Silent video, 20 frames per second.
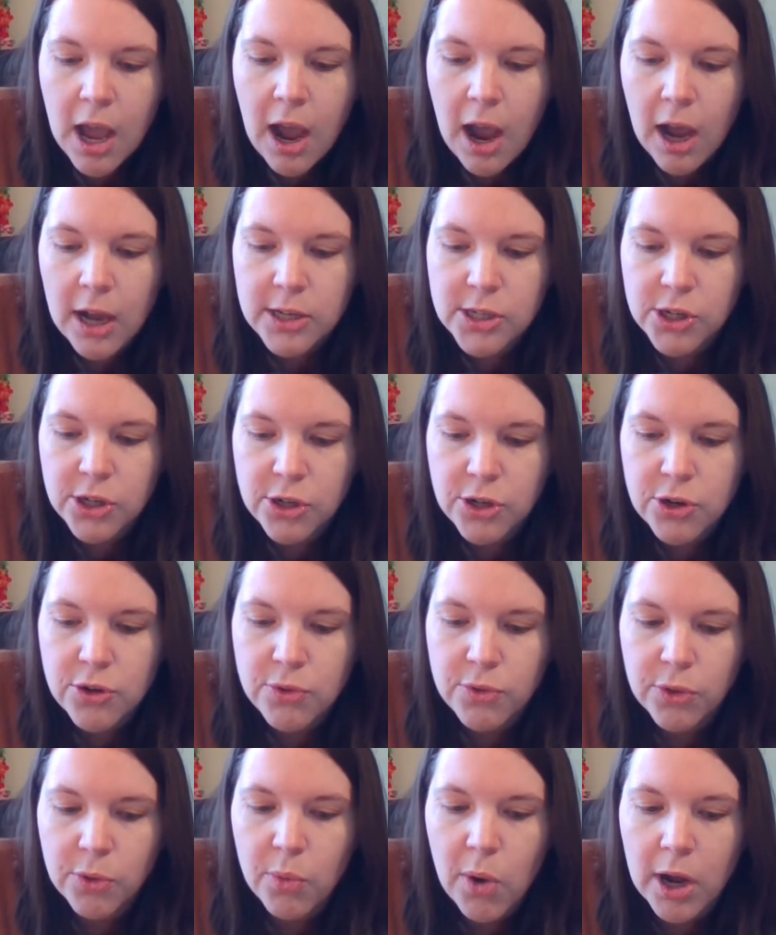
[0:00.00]
Oscar
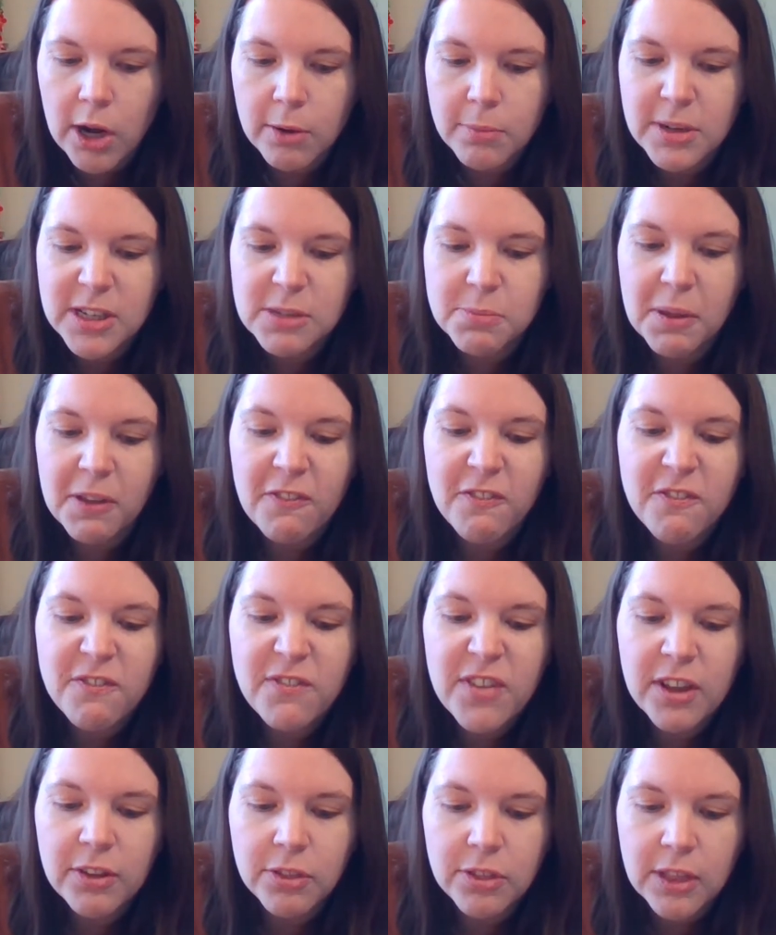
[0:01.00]
knew the water must be
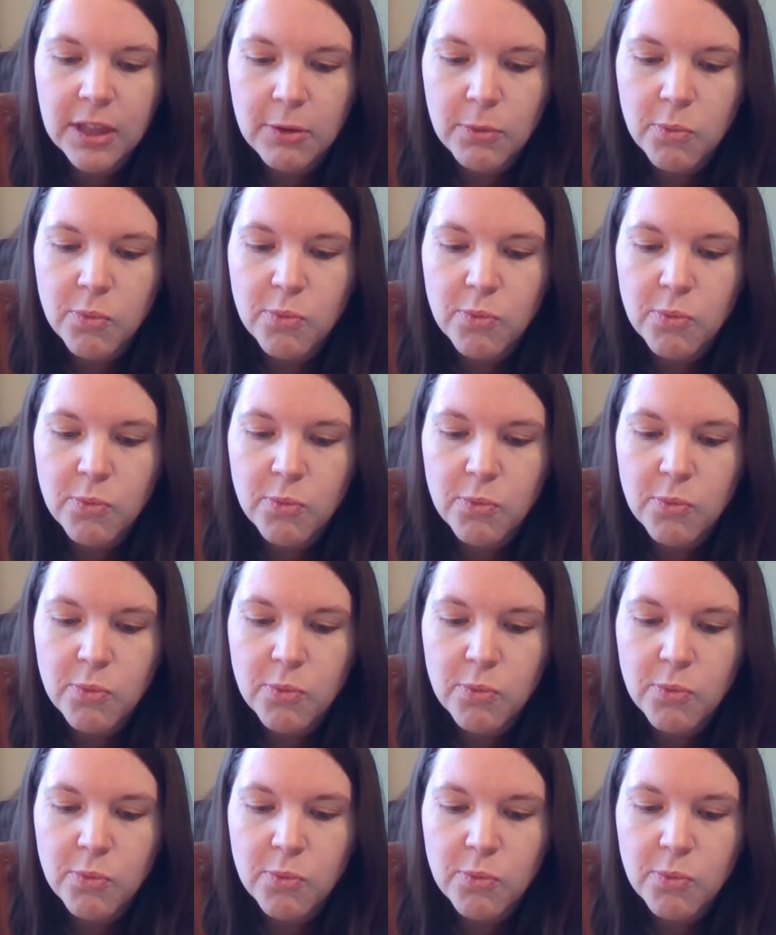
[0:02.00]
filthy